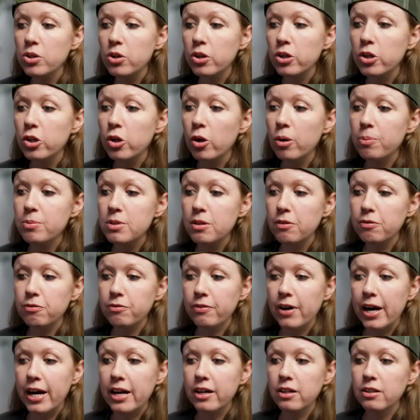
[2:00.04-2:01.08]
Well, you can go up to
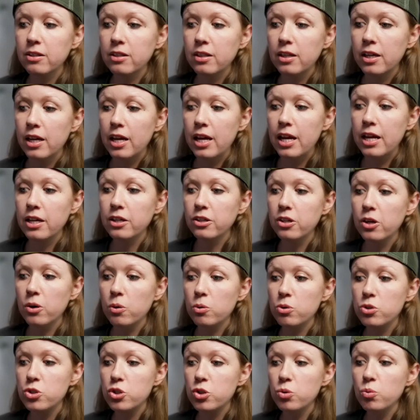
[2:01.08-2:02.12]
File and
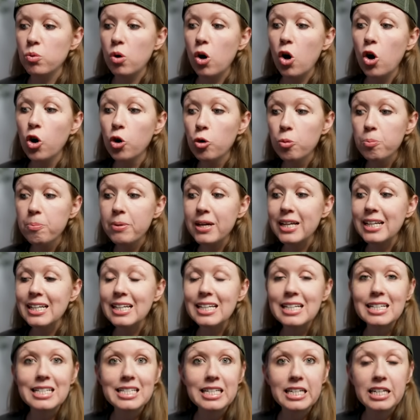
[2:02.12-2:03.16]
go to
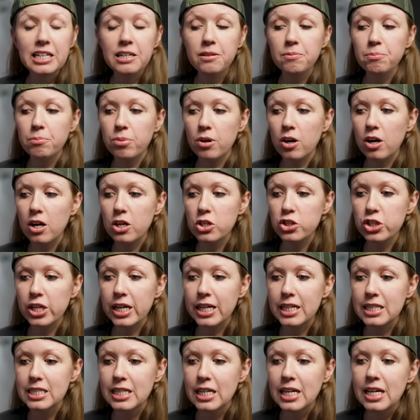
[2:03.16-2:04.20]
Open Team
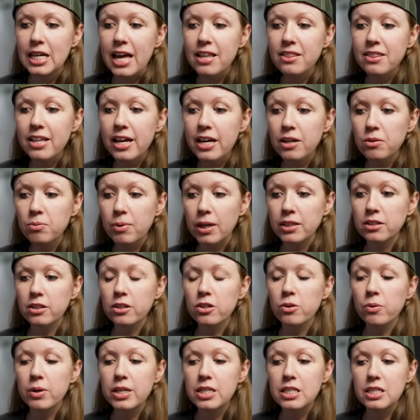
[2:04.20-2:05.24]
Project. And then rather
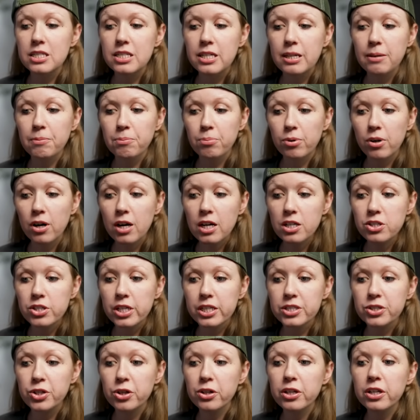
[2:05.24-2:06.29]
going to Team
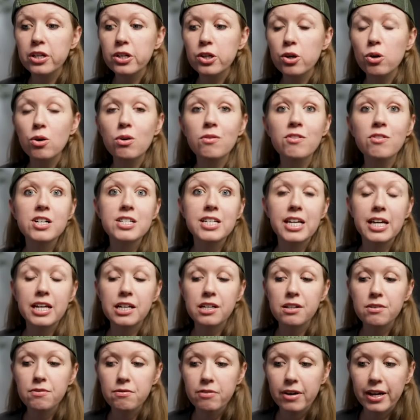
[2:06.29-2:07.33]
Projects, you're gonna over
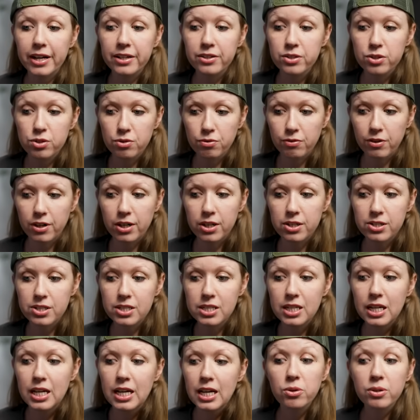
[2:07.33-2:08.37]
to Invites
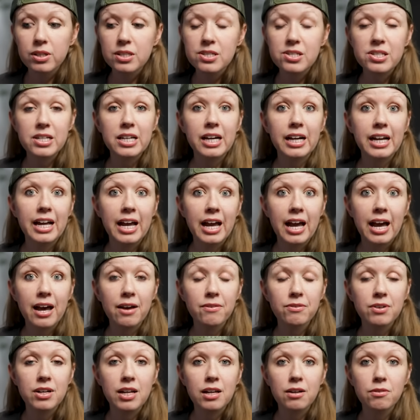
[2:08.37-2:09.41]
first. You can see I
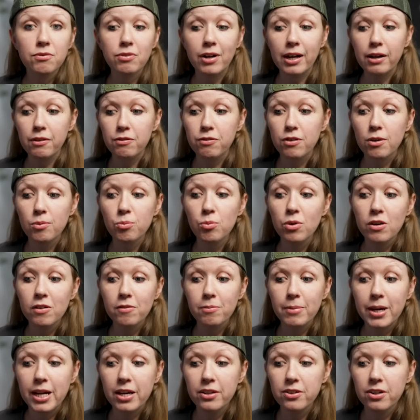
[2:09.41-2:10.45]
have an invite from one
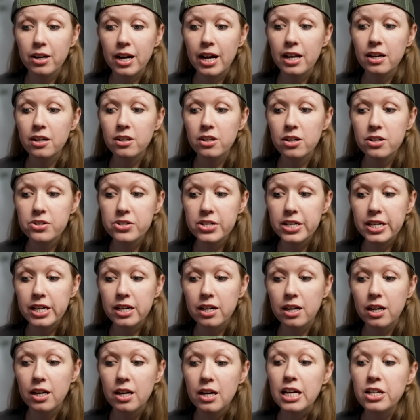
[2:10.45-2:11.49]
of my other editors
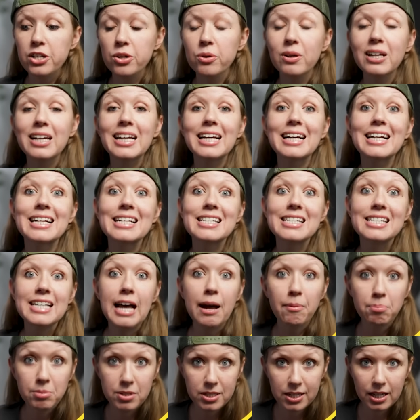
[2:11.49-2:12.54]
here and you can
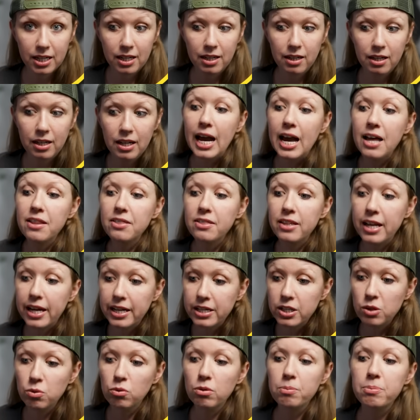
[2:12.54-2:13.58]
accept it. And
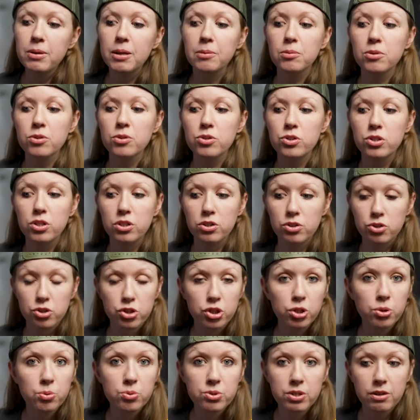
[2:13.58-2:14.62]
then you will be able to
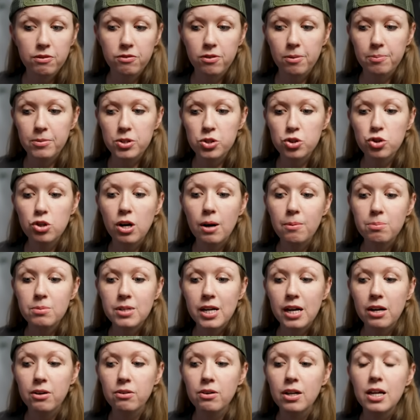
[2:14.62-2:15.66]
choose it from this
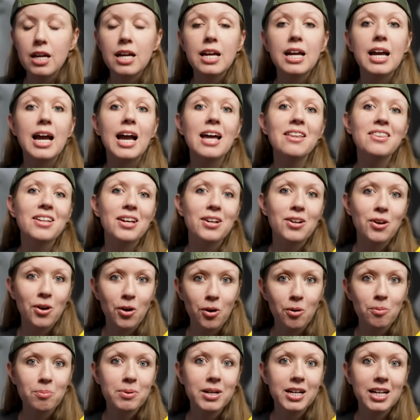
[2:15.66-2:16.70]
dropdown and then
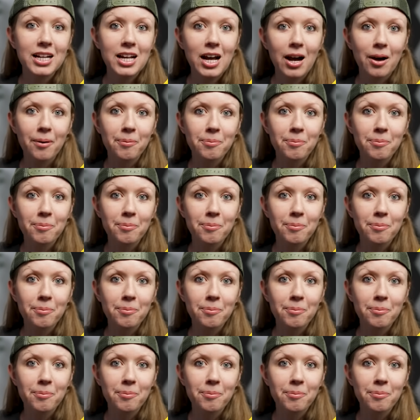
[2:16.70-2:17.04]
open it